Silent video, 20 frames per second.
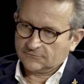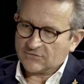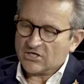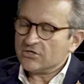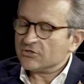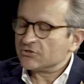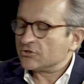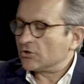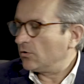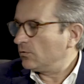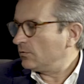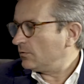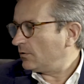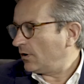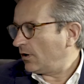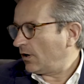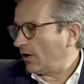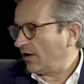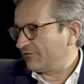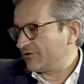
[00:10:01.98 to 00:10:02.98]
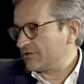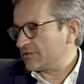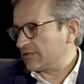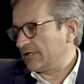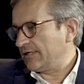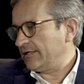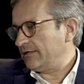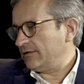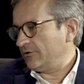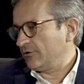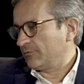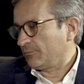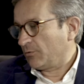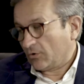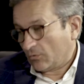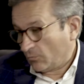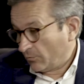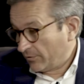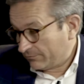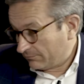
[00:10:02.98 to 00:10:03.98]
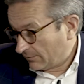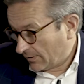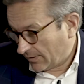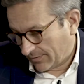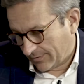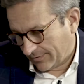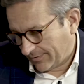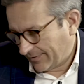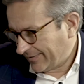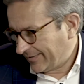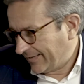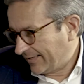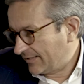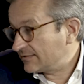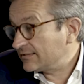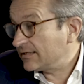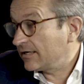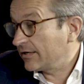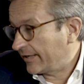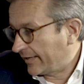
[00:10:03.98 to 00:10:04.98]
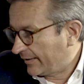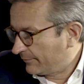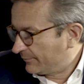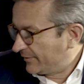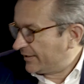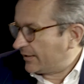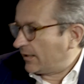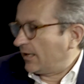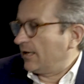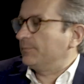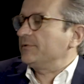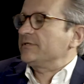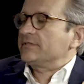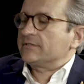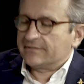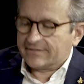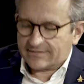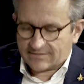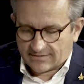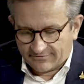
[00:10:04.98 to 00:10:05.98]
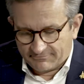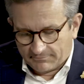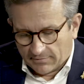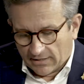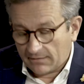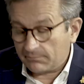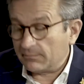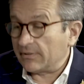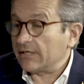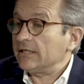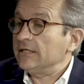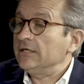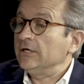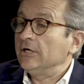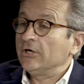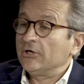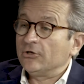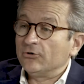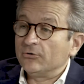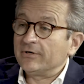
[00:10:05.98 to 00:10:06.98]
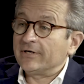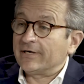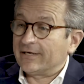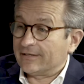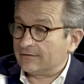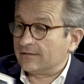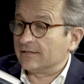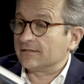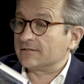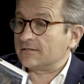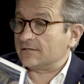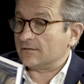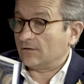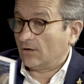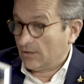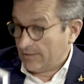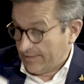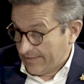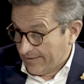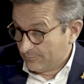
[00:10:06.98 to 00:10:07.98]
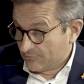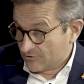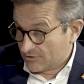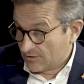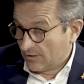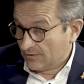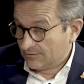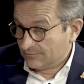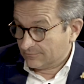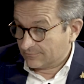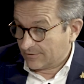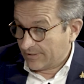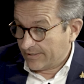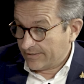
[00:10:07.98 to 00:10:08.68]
So obviously, your book, I can't tell you how many copies of this I've bought, but you can get this on Amazon, right?